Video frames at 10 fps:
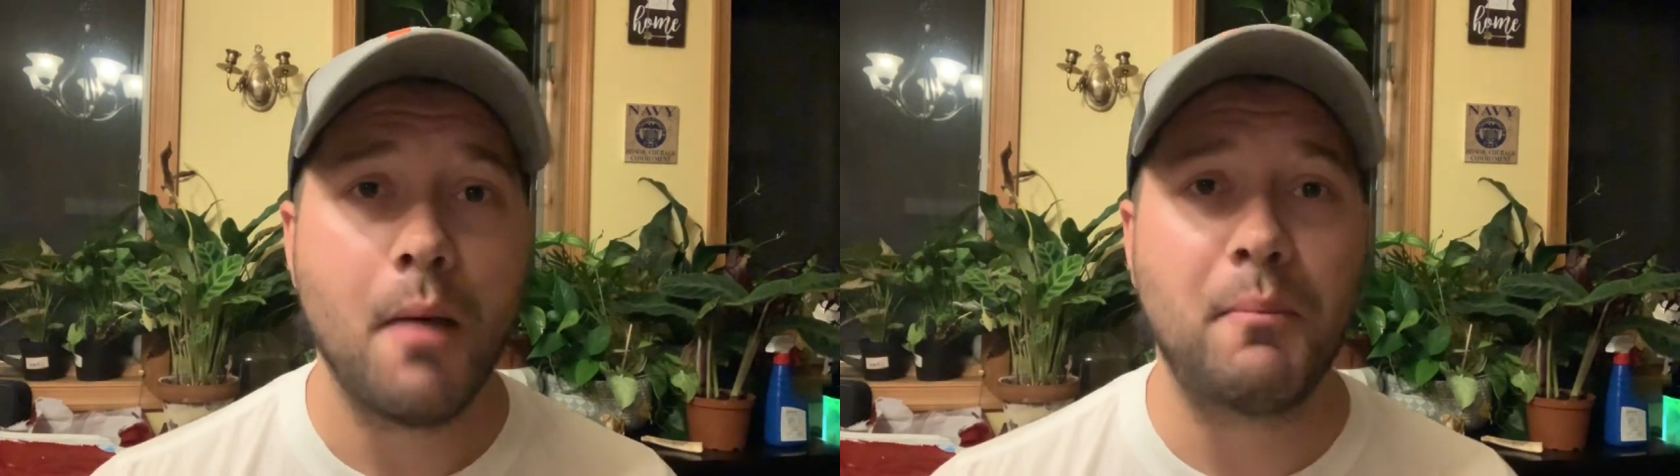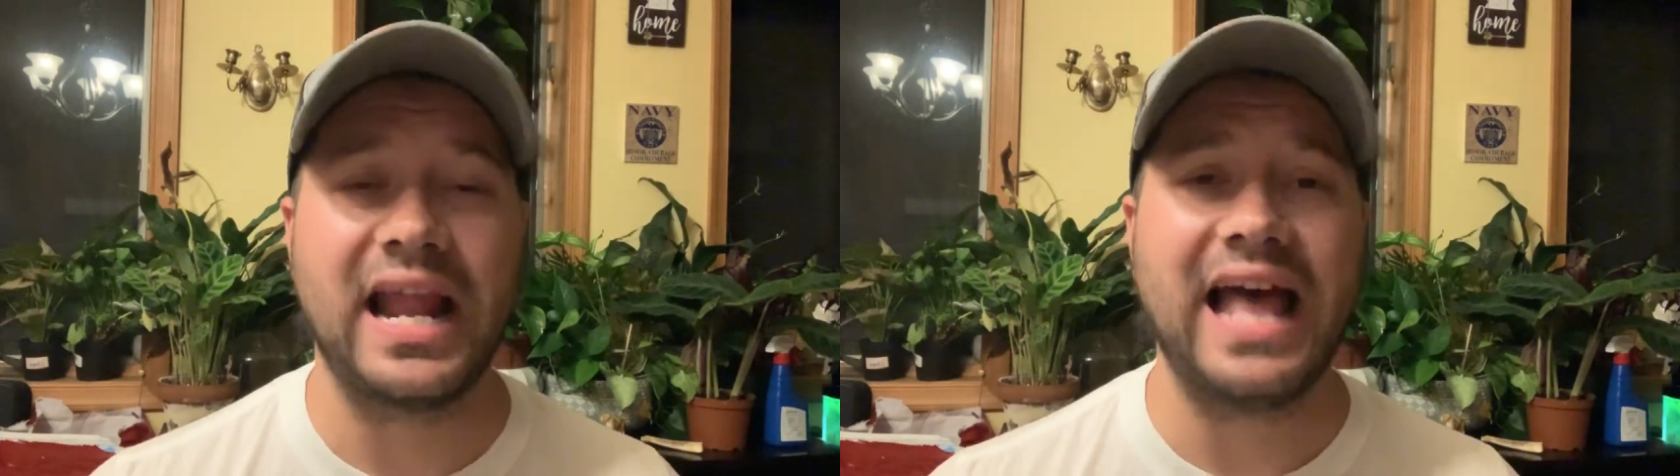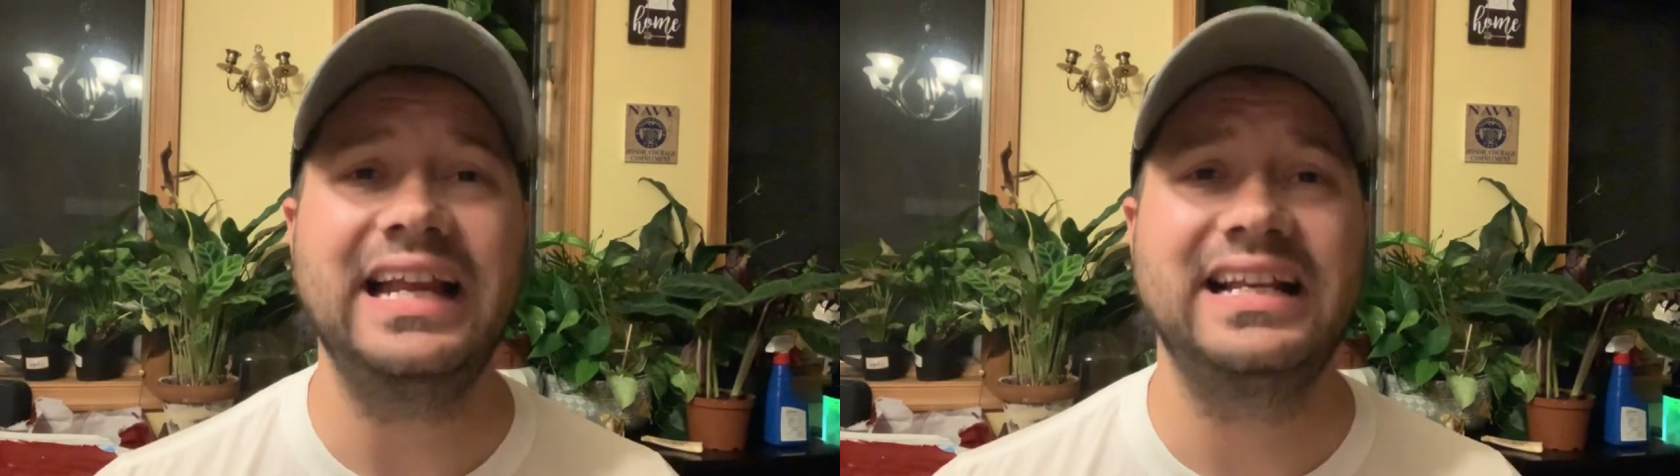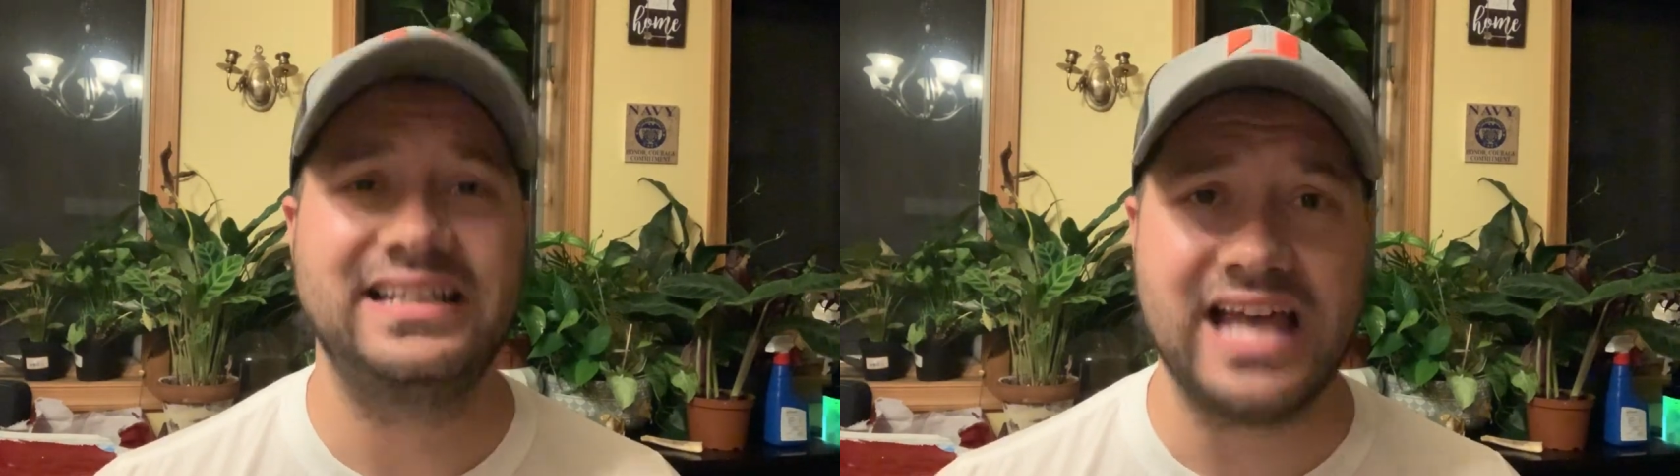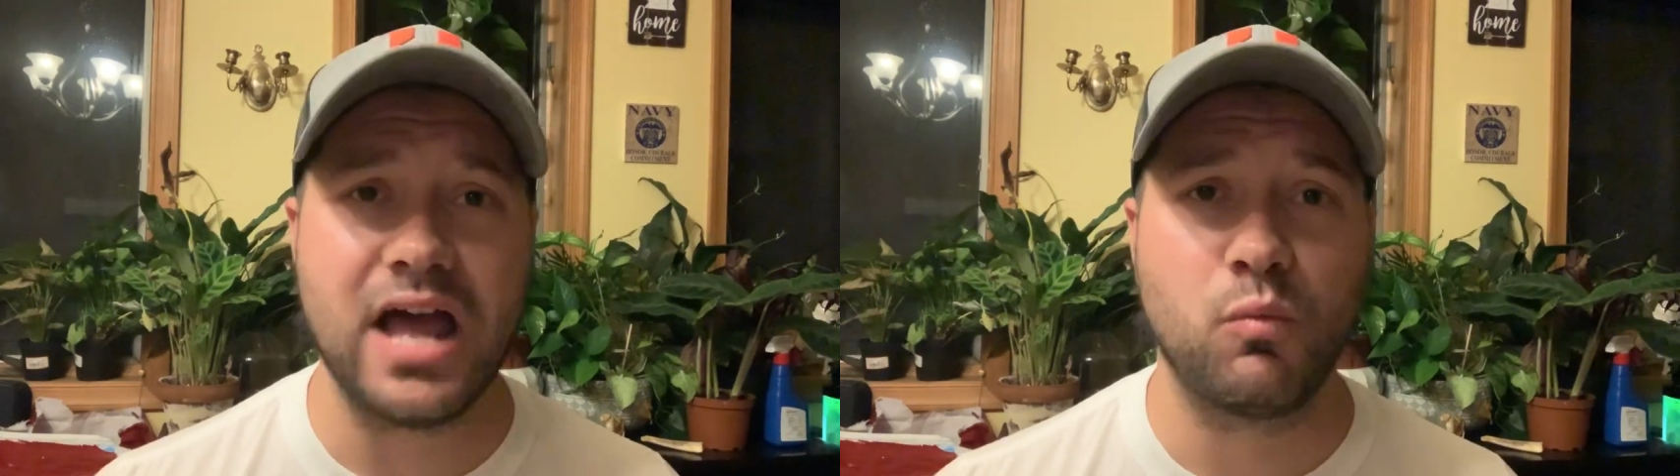but any
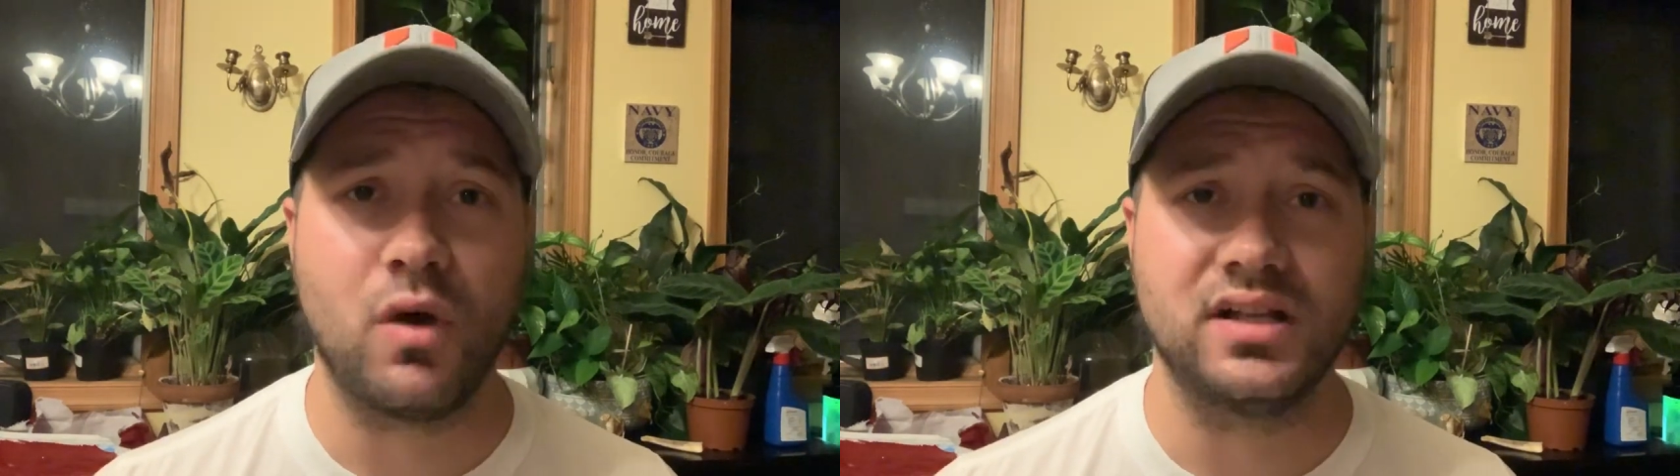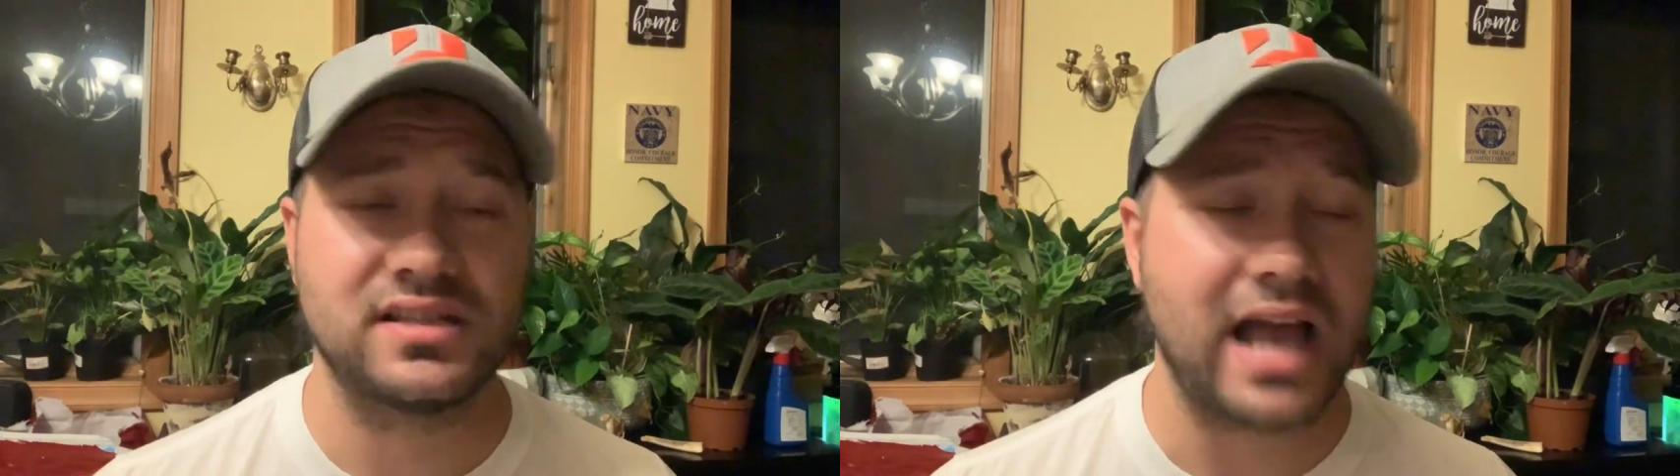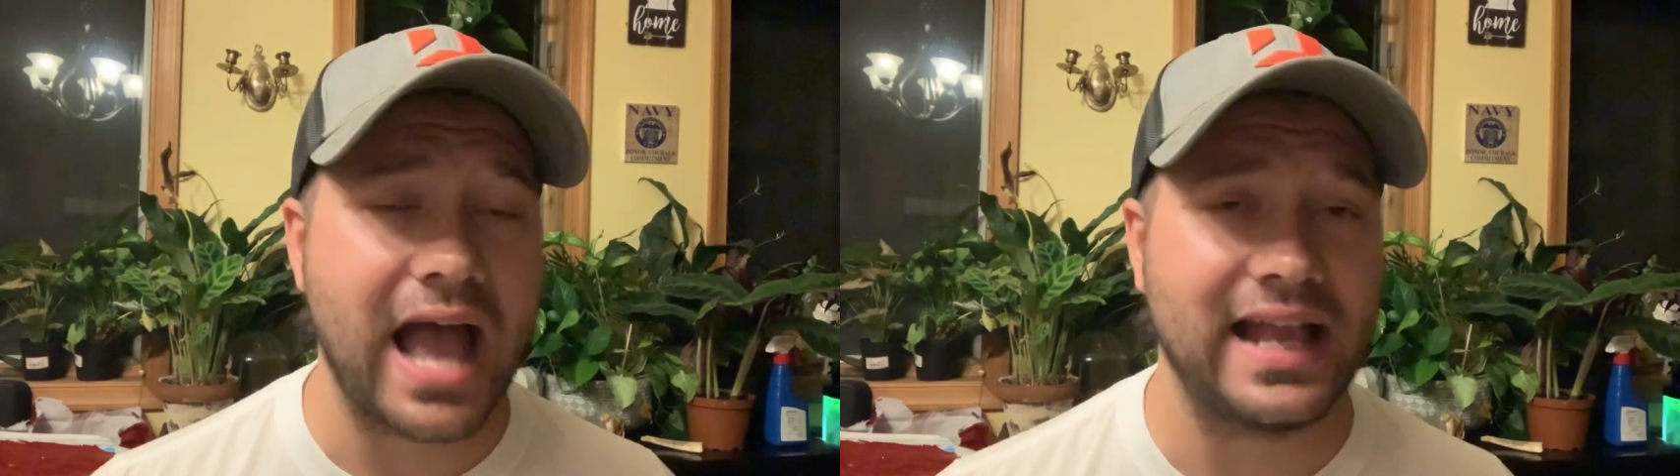dead ones